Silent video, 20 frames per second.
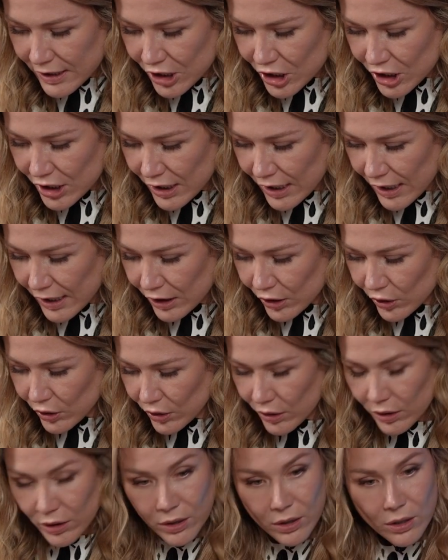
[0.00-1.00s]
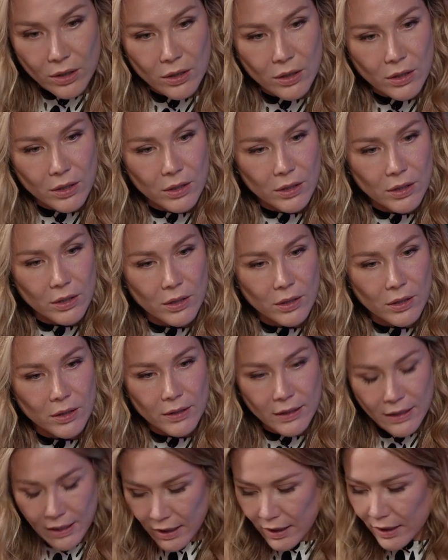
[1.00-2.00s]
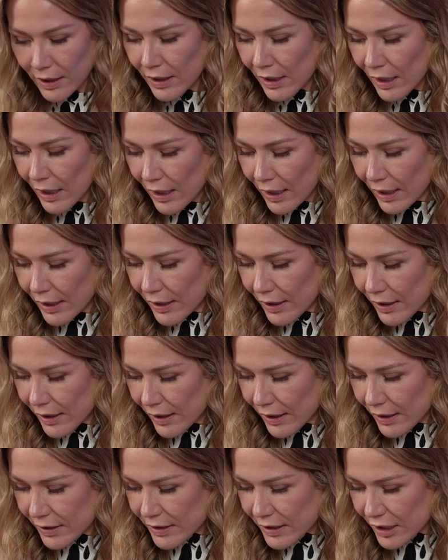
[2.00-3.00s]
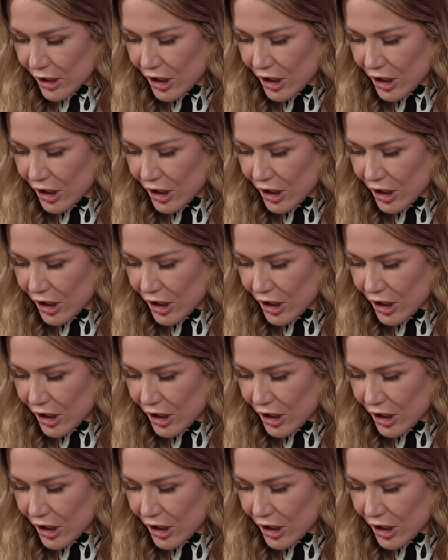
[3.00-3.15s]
With the same color, okay. school, so I think I'm doing.